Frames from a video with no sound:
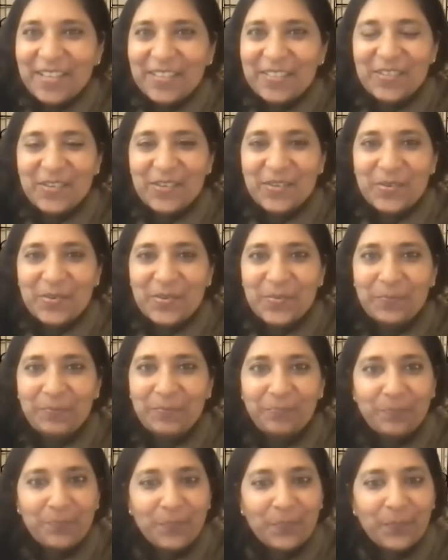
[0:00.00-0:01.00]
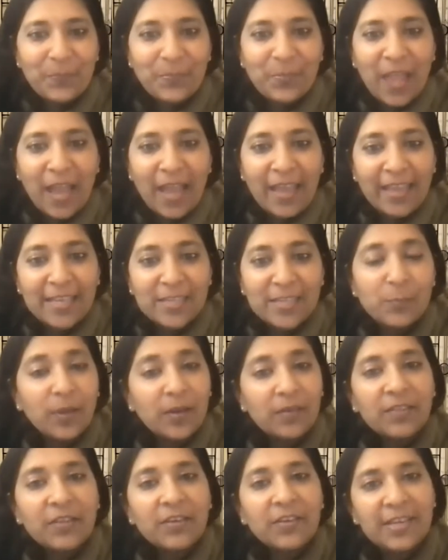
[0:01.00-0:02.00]
So, I guess
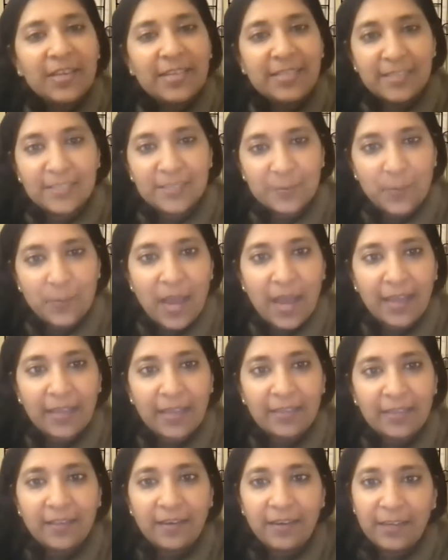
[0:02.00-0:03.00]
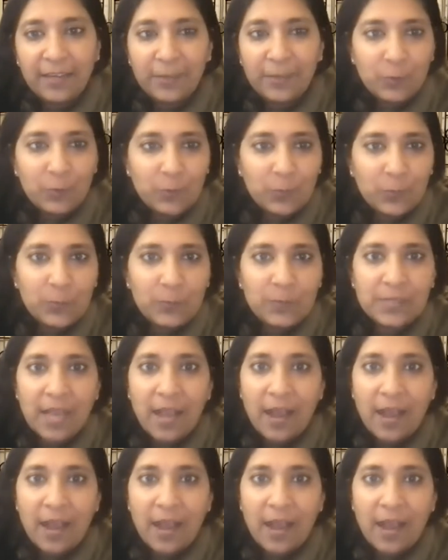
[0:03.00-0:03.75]
one of the reasons why the great gurus